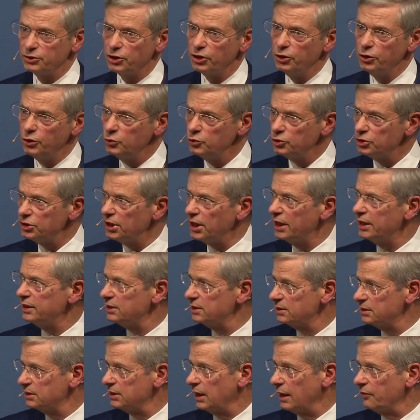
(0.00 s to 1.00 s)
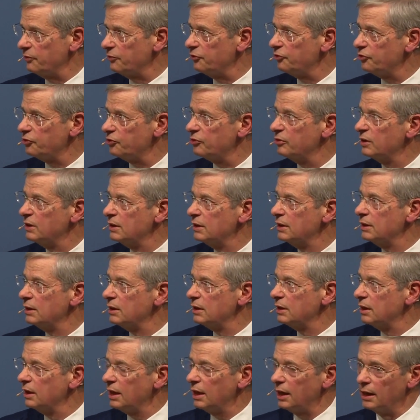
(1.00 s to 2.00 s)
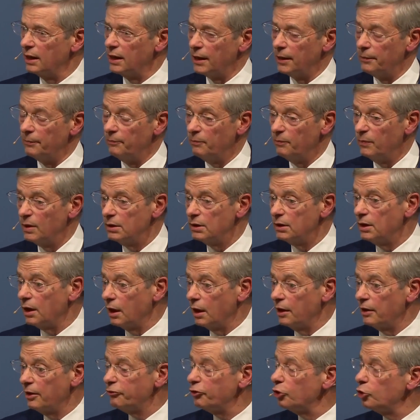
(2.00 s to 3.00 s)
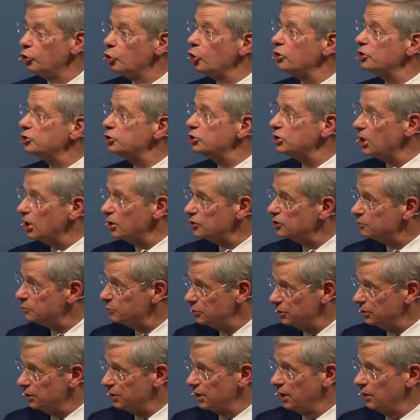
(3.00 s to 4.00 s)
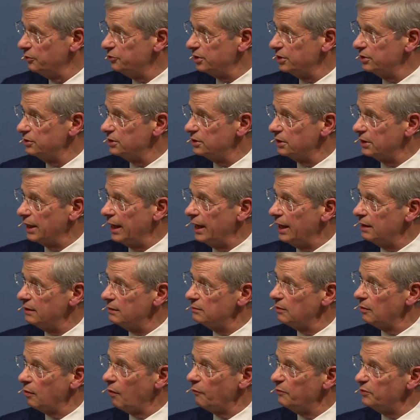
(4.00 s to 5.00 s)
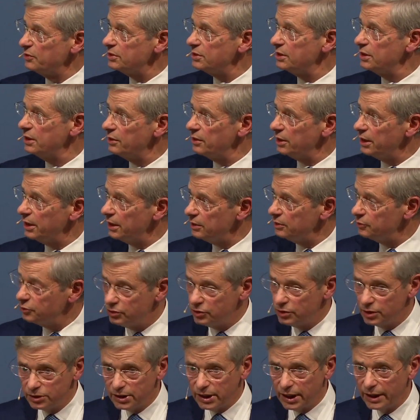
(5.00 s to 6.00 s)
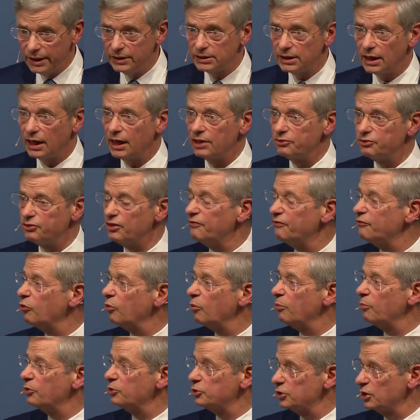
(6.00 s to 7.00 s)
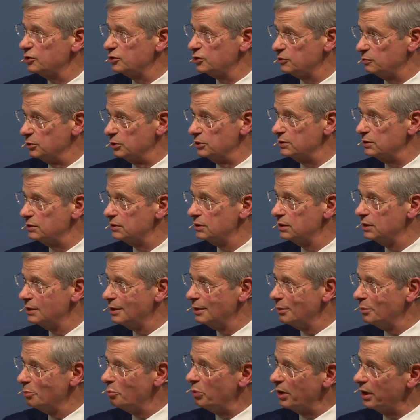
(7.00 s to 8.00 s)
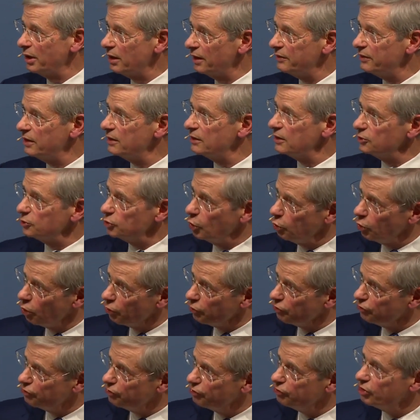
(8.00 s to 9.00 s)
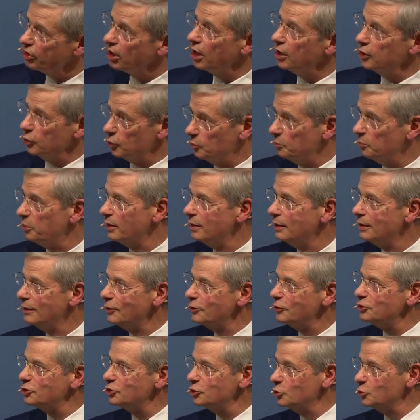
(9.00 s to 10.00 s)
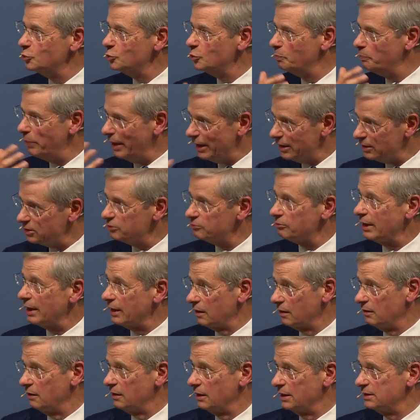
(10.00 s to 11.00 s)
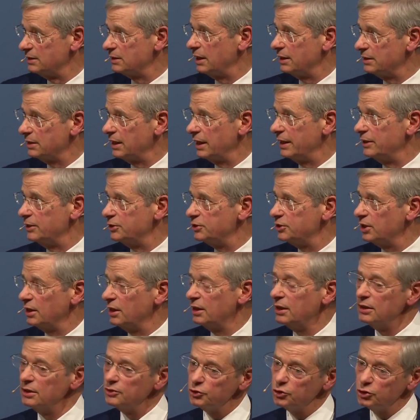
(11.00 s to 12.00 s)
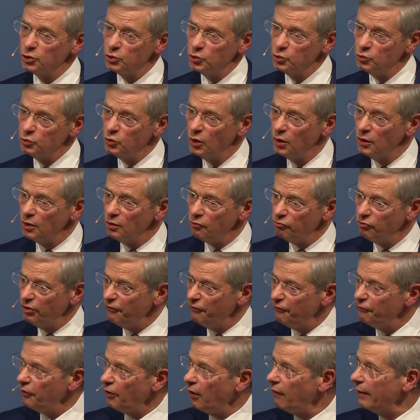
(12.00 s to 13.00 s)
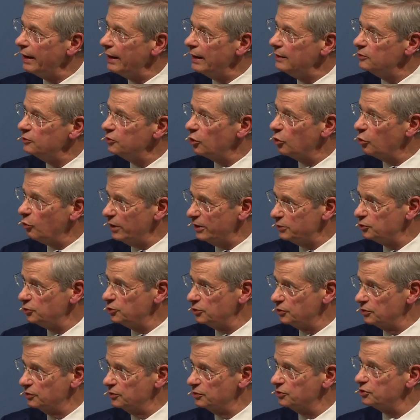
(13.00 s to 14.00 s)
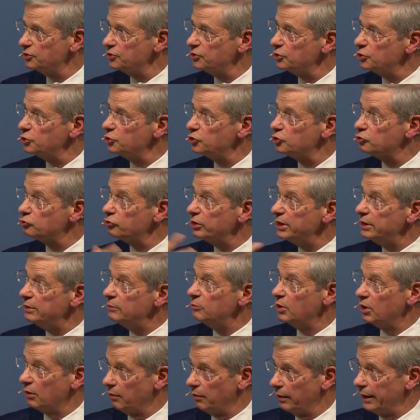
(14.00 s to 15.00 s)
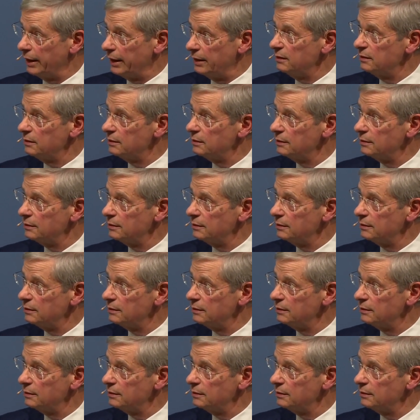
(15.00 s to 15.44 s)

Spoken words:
huge data sets. There's a lot of judgment that goes into that. Obviously, the data has informed the judgment. But I think there's a lot of scope to better analyse that data, to refine the questions, to streamline,